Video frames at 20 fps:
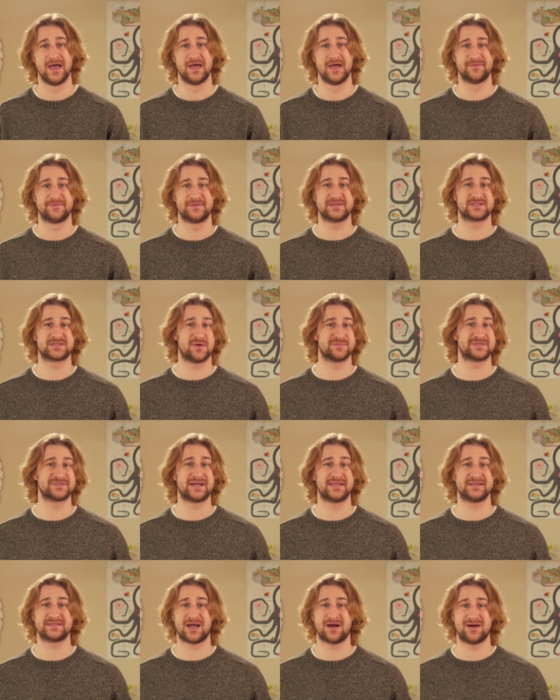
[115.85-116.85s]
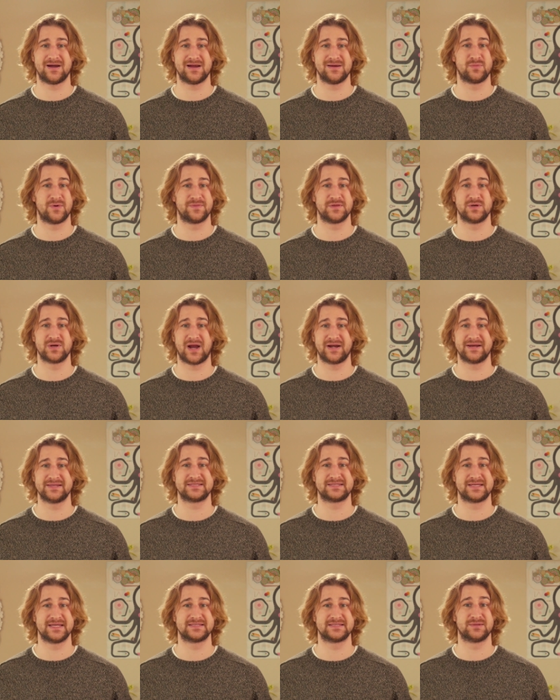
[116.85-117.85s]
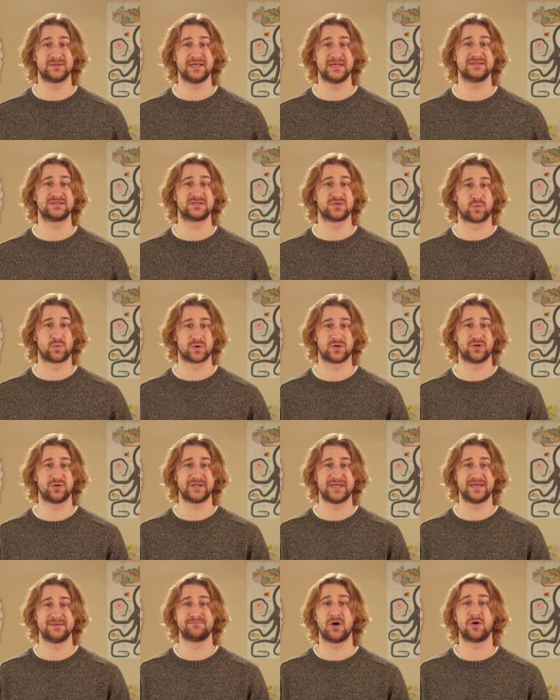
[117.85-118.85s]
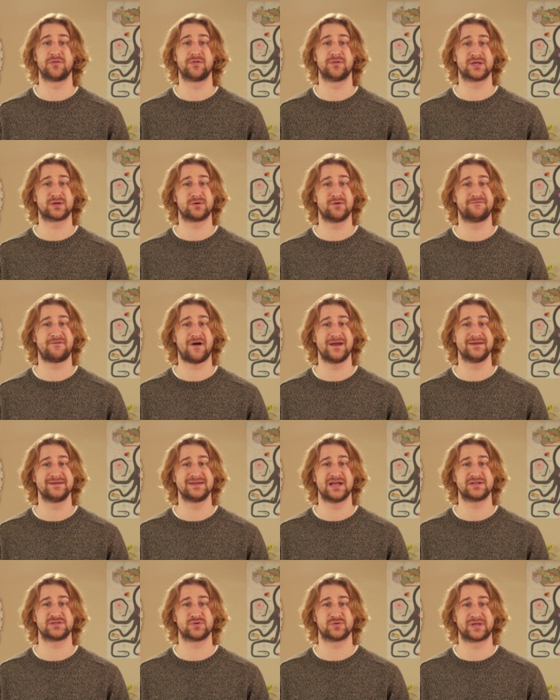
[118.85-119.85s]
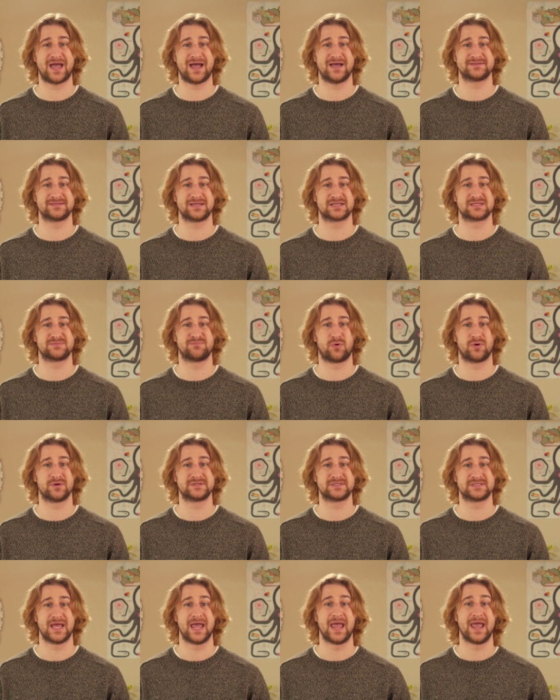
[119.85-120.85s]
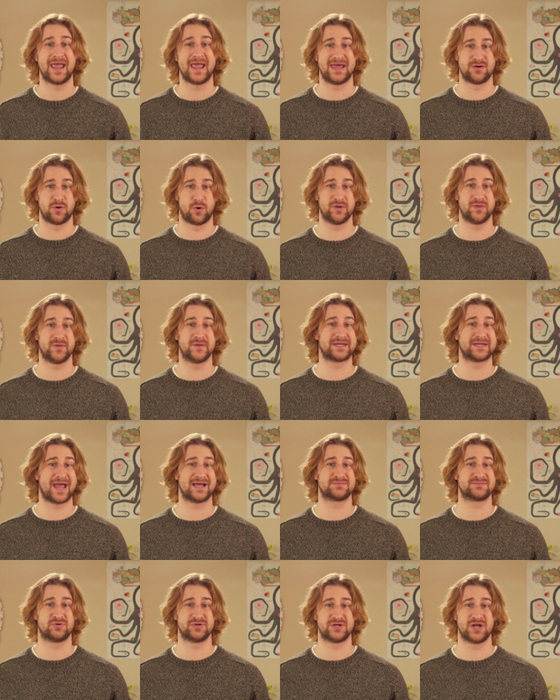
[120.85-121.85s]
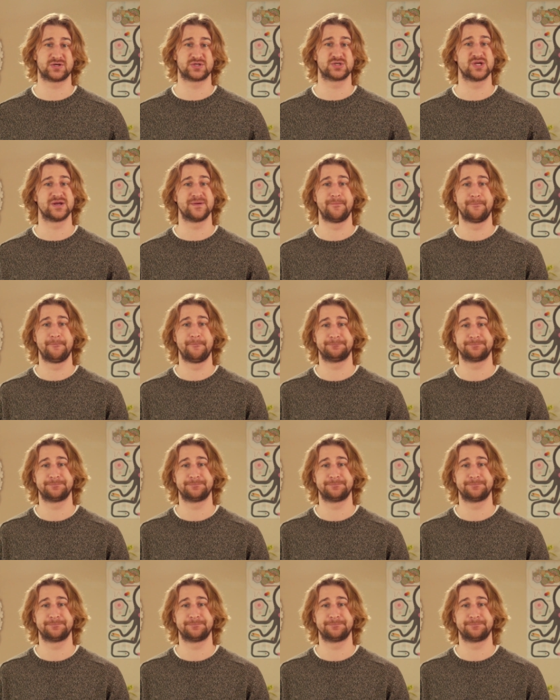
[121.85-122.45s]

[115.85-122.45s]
This comes at a time when the United States leads the world in both liquefied natural gas exports and oil and gas production.